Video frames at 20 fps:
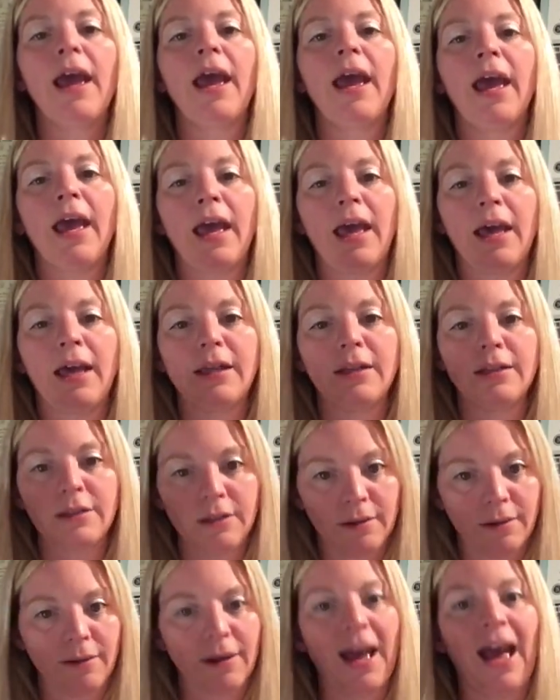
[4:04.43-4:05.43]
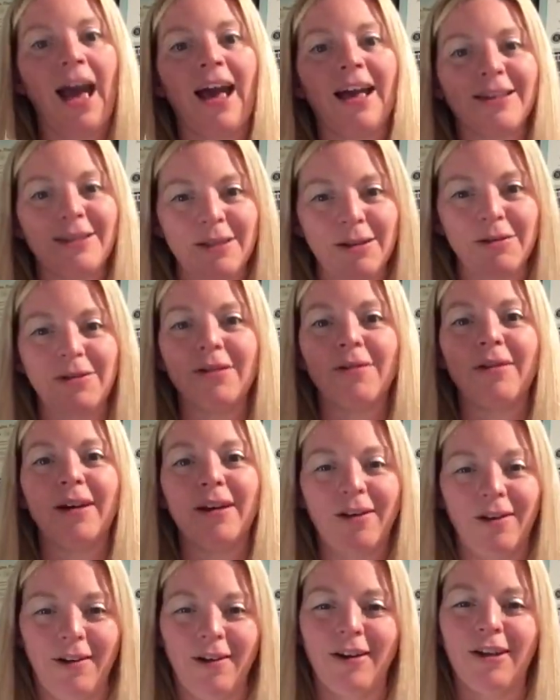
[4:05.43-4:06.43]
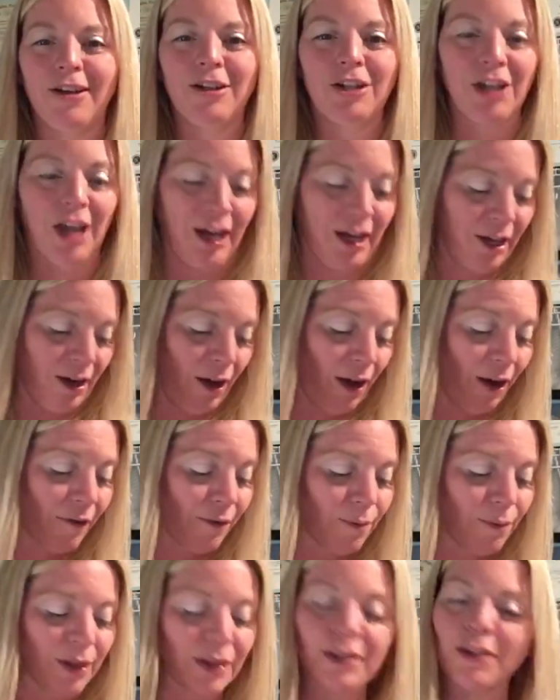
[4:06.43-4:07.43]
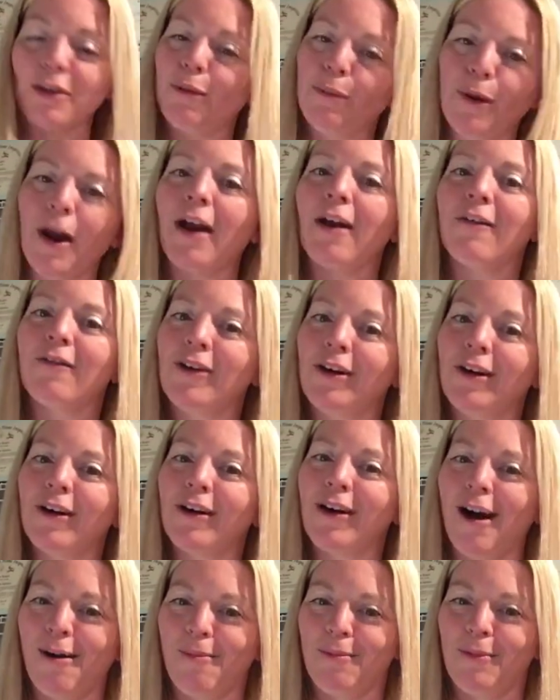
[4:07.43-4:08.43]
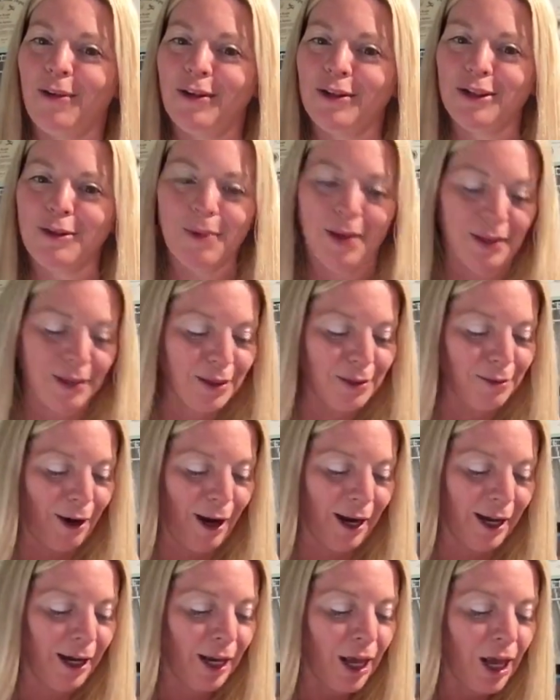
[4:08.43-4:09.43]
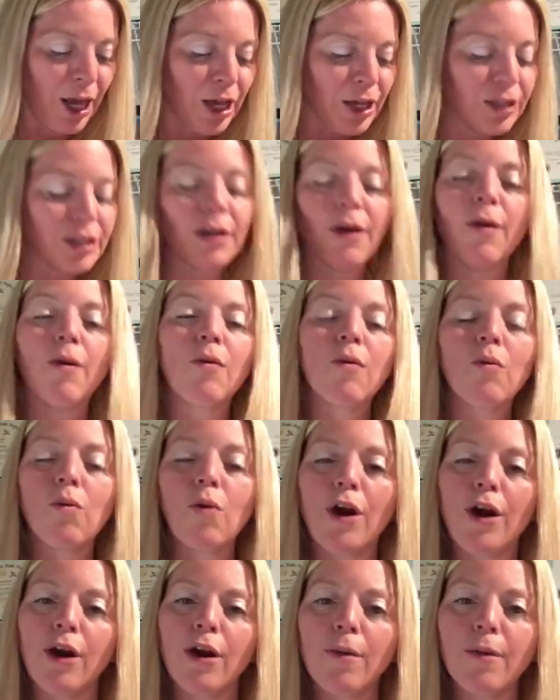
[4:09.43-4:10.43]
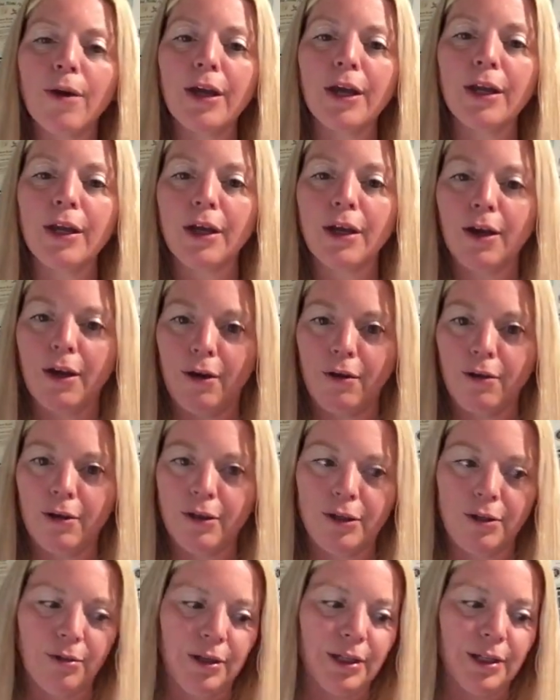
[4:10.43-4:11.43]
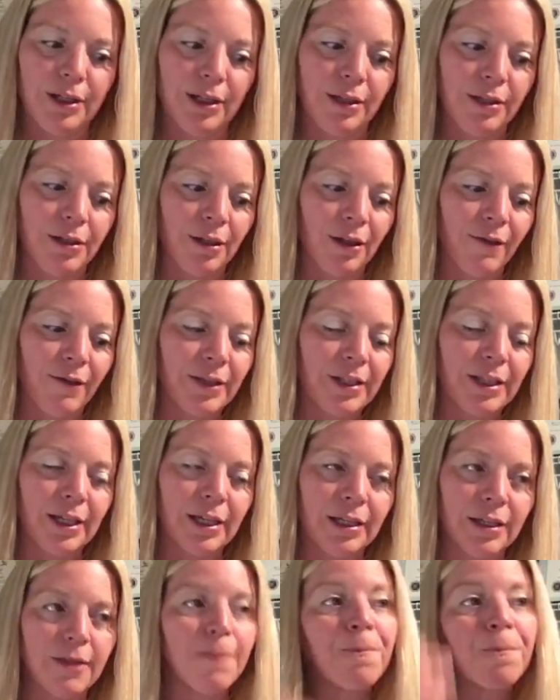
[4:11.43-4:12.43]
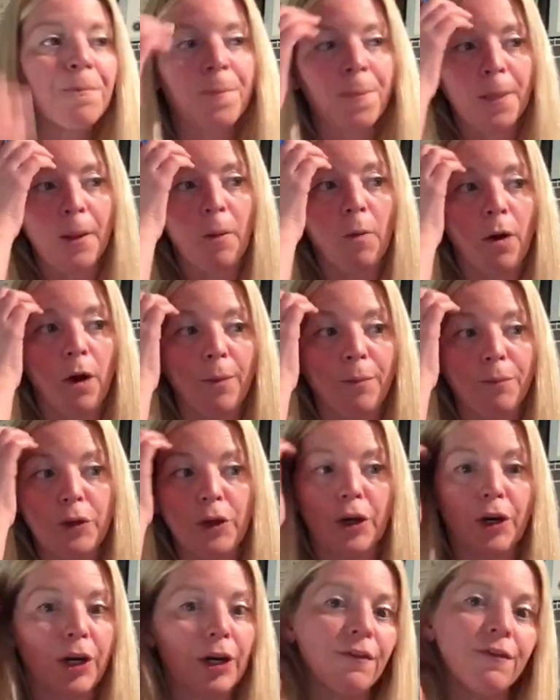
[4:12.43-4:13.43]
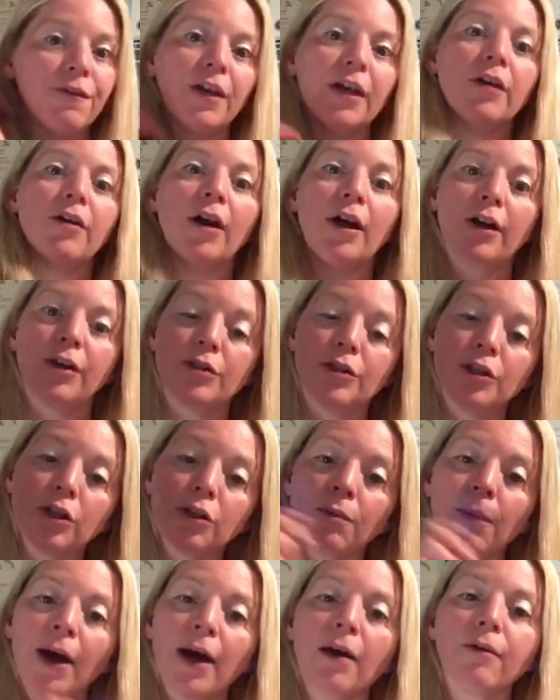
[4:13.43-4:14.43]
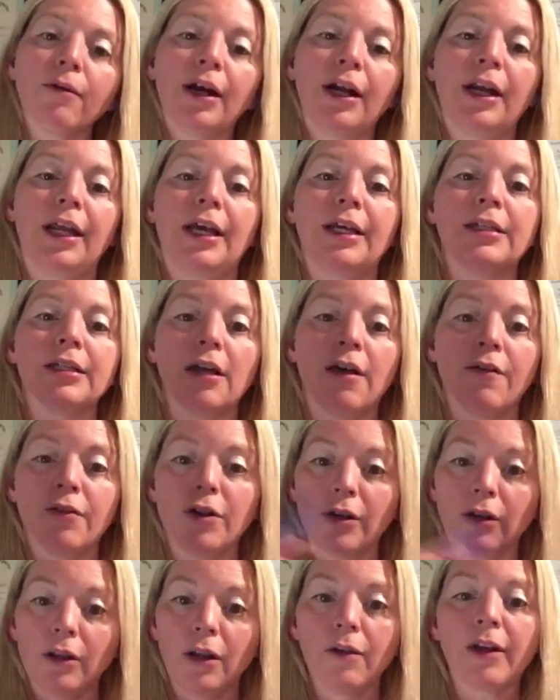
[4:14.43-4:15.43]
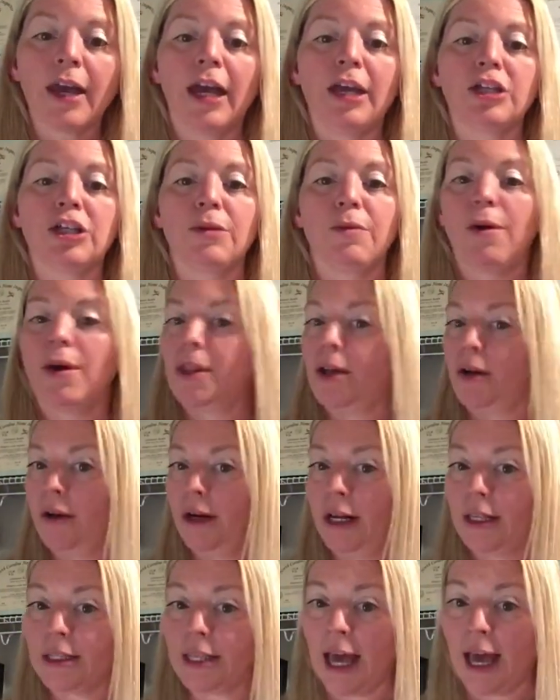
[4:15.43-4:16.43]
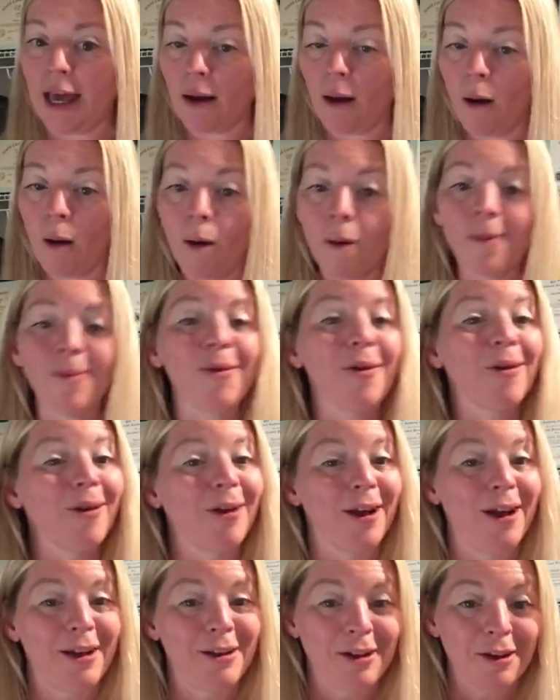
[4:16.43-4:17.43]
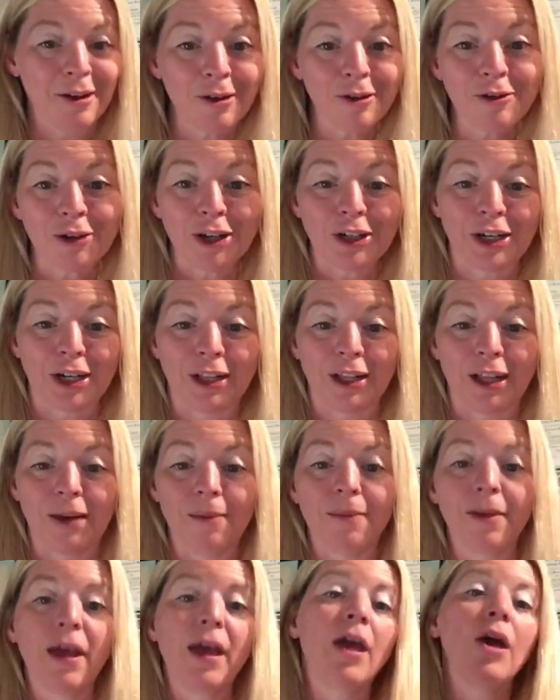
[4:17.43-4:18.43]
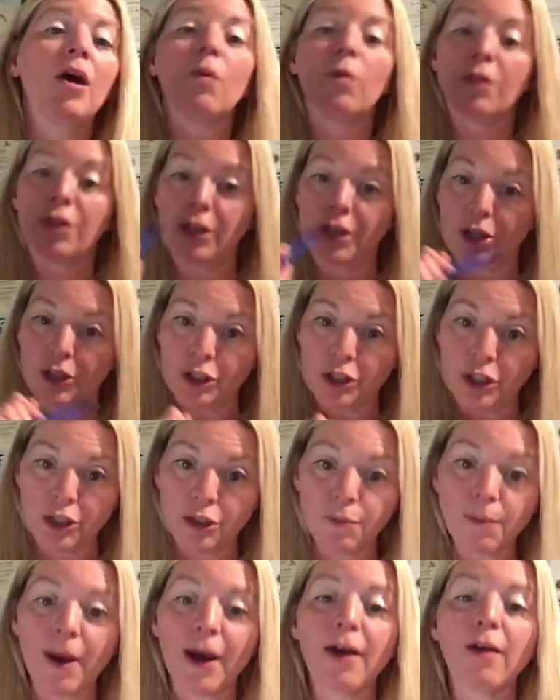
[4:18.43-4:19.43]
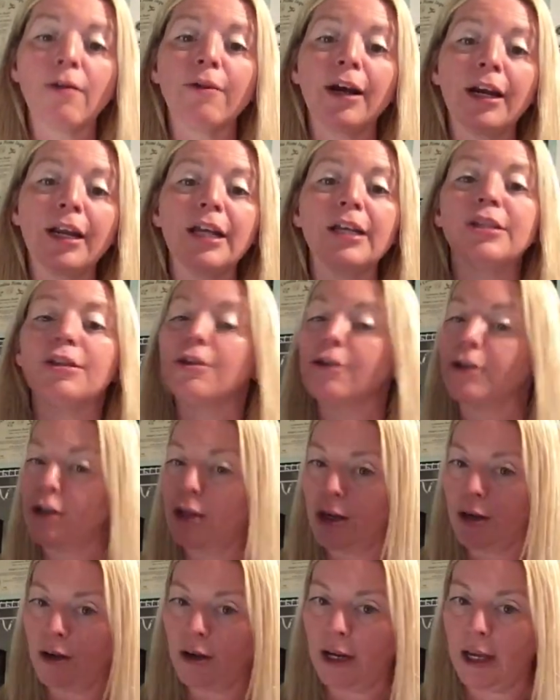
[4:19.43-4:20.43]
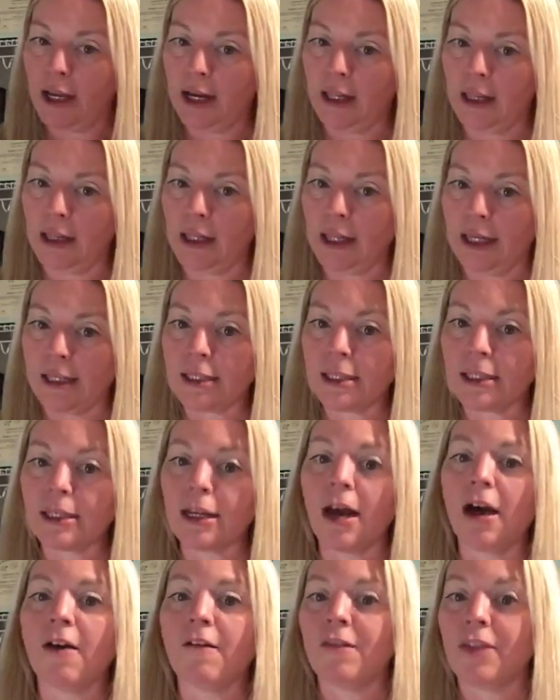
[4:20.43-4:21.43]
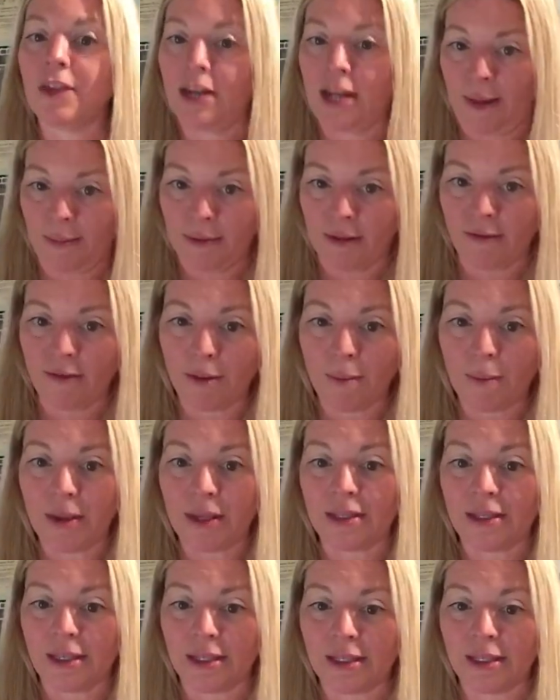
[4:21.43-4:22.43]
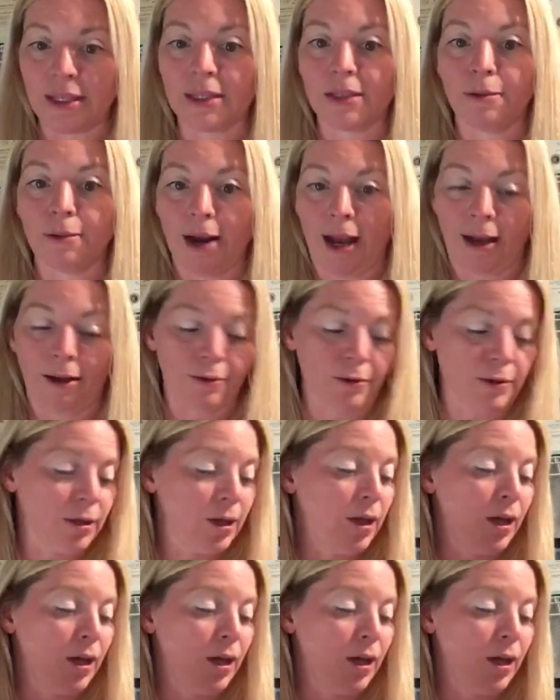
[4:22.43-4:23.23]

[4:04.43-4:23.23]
And as you do it, you're going to check it off and be so proud of your accomplishments, right? So where are we going to go to do these in-services? Well, you're going to figure out a 2-mile radius of your location, whether it's at home or in a nutrition club. Within a 2-mile radius, you're going to create a list of the names of the businesses around.